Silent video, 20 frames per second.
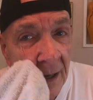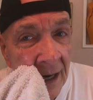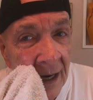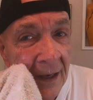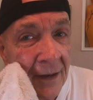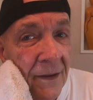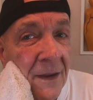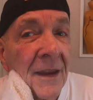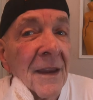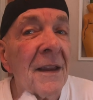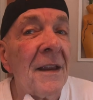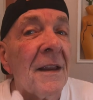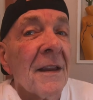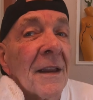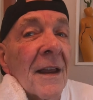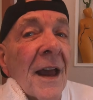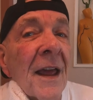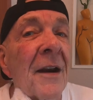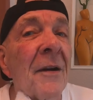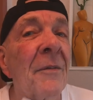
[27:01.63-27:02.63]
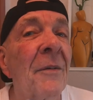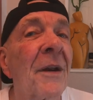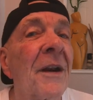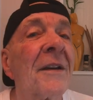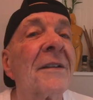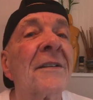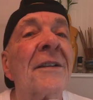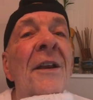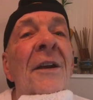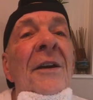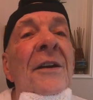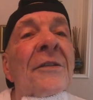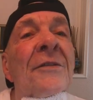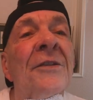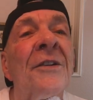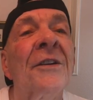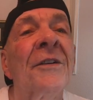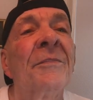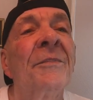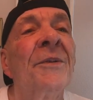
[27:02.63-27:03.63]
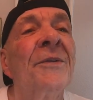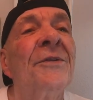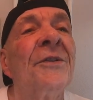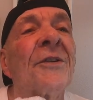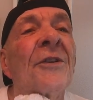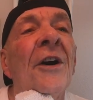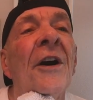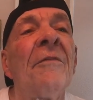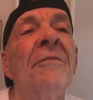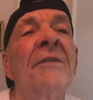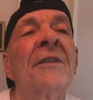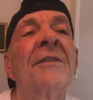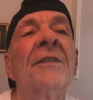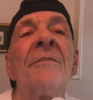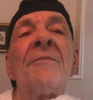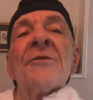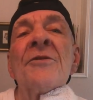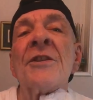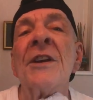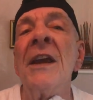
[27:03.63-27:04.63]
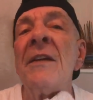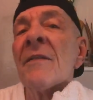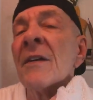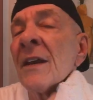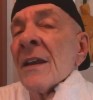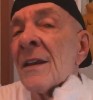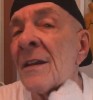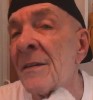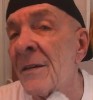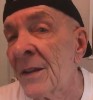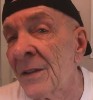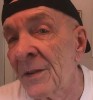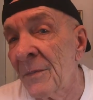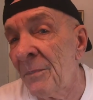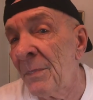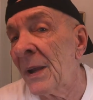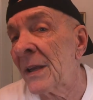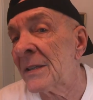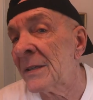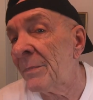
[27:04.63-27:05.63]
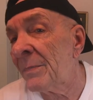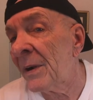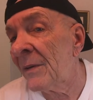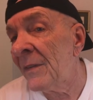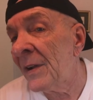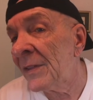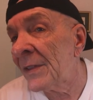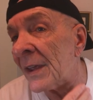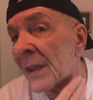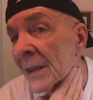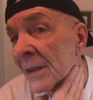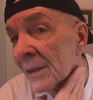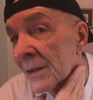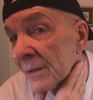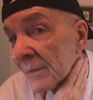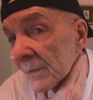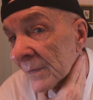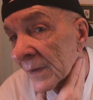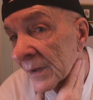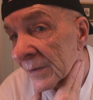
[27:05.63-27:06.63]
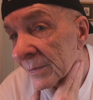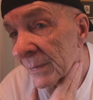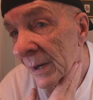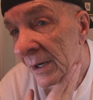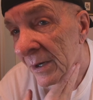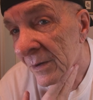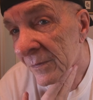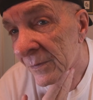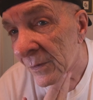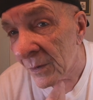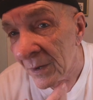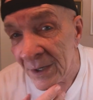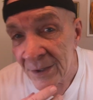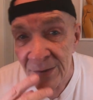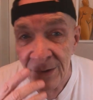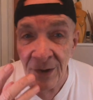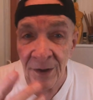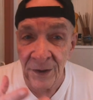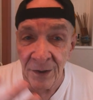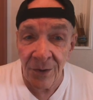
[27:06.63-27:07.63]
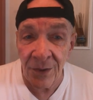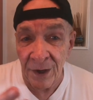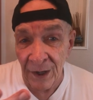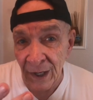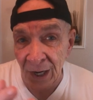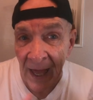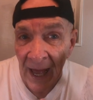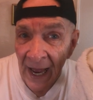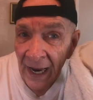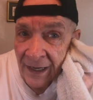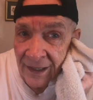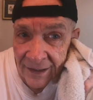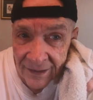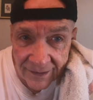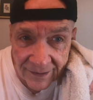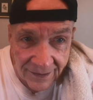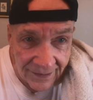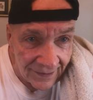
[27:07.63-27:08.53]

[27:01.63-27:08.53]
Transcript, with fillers: and I, I don't want to tell her to turn the music off because I'm shaving because it picks up everything. This microphone, as you can hear the clock.